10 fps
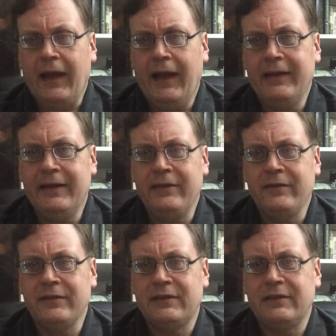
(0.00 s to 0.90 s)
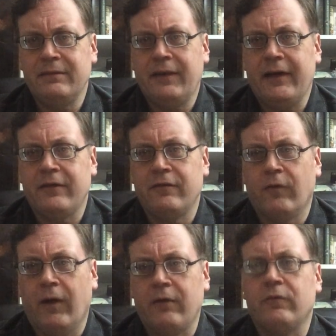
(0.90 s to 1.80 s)
And then there's the matter of
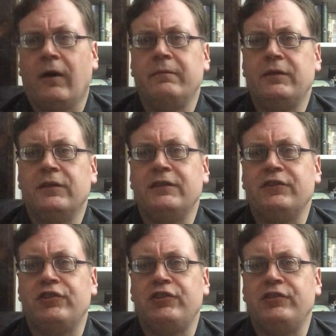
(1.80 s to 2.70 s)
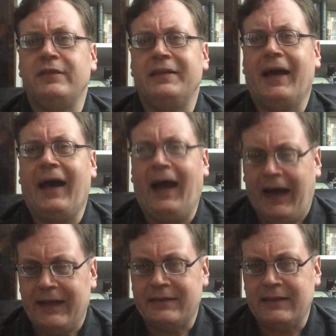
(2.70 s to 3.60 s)
what Robin Hood is shooting
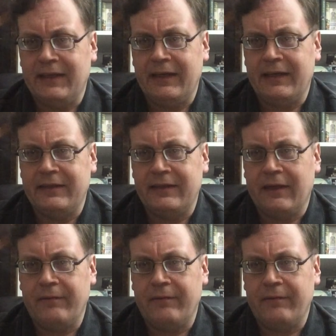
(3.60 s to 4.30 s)
at, and